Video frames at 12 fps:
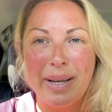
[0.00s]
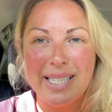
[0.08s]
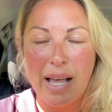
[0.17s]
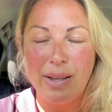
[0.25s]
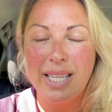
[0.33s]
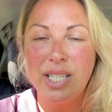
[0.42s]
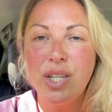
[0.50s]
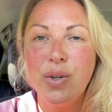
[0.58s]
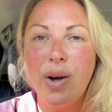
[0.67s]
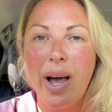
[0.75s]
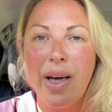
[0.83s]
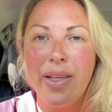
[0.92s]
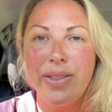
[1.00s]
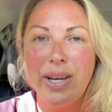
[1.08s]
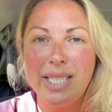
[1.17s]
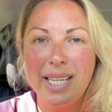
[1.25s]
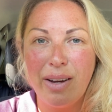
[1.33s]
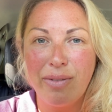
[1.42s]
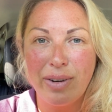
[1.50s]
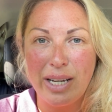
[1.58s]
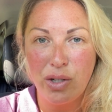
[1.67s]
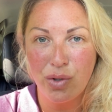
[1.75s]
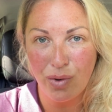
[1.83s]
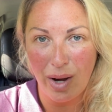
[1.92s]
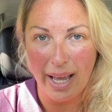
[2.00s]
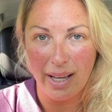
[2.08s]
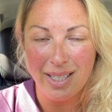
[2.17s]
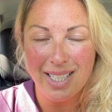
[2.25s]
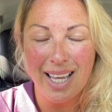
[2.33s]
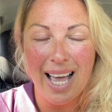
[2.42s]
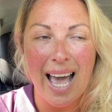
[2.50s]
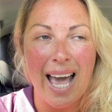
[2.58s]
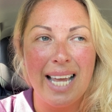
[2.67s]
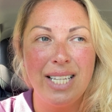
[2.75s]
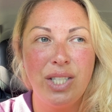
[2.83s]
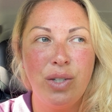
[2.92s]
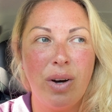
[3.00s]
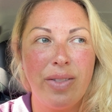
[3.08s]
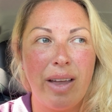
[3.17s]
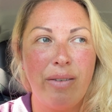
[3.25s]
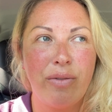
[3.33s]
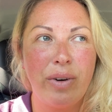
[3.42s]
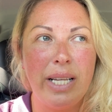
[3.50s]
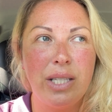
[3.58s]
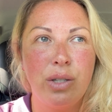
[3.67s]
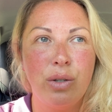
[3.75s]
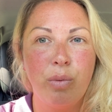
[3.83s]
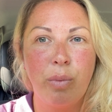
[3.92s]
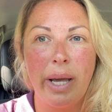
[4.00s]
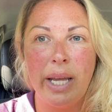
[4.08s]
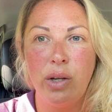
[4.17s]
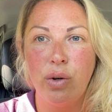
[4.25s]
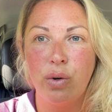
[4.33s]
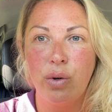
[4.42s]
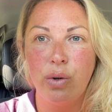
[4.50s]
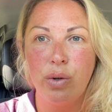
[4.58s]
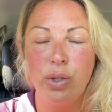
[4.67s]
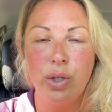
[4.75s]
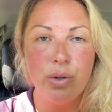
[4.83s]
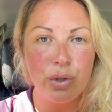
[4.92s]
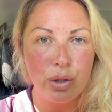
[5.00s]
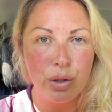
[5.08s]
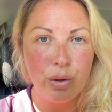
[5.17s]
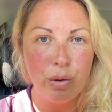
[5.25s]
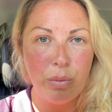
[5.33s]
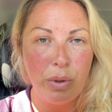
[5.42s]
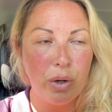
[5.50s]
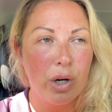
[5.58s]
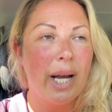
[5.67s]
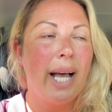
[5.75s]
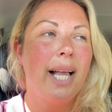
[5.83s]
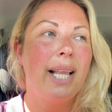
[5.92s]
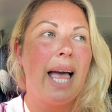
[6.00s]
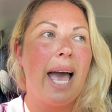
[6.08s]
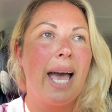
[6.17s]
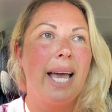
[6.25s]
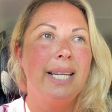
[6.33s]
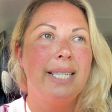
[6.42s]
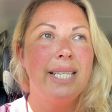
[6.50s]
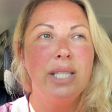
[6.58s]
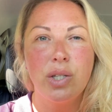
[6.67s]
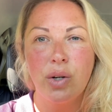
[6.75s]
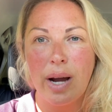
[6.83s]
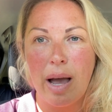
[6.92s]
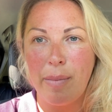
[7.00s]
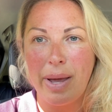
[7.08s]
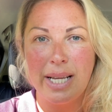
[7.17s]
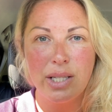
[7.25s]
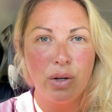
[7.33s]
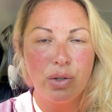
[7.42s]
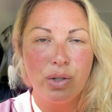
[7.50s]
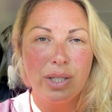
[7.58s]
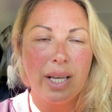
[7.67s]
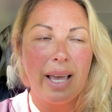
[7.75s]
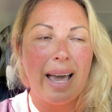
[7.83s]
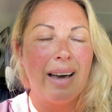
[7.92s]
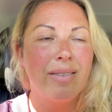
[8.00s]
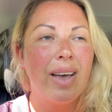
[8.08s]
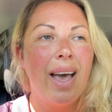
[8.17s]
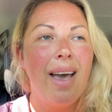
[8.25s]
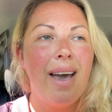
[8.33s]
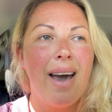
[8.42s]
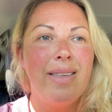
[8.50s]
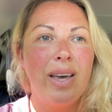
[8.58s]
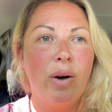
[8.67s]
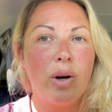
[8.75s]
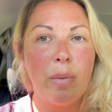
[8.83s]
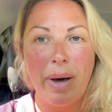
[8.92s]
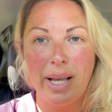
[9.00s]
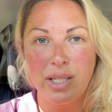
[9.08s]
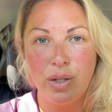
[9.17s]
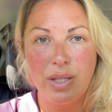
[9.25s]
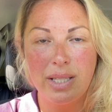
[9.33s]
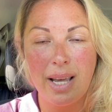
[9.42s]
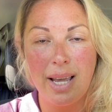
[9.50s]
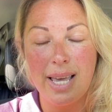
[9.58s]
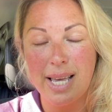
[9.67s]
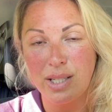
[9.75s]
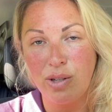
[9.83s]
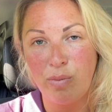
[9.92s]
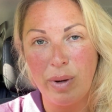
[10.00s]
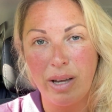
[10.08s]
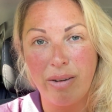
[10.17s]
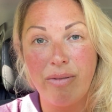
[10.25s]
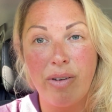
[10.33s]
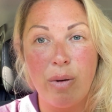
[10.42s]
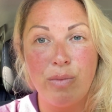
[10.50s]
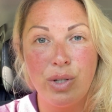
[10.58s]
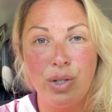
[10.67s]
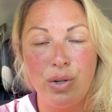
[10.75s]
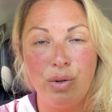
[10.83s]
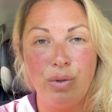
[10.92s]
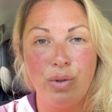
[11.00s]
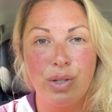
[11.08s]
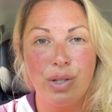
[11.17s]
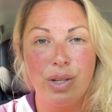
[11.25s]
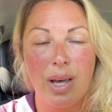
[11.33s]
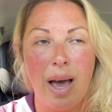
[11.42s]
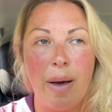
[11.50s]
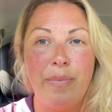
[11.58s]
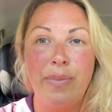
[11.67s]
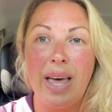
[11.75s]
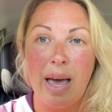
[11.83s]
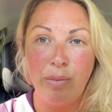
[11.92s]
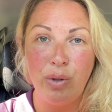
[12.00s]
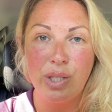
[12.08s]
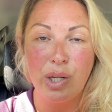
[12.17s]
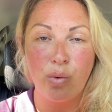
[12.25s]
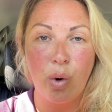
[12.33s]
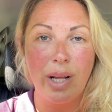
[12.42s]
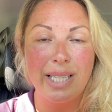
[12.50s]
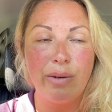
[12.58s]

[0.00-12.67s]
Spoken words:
Sounds, they do a 30-day free trial, and you are then free to put in your YouTube URL and Instagram, any socials that you have, and they'll come back to you and say yes, you've been confirmed to use their music royalty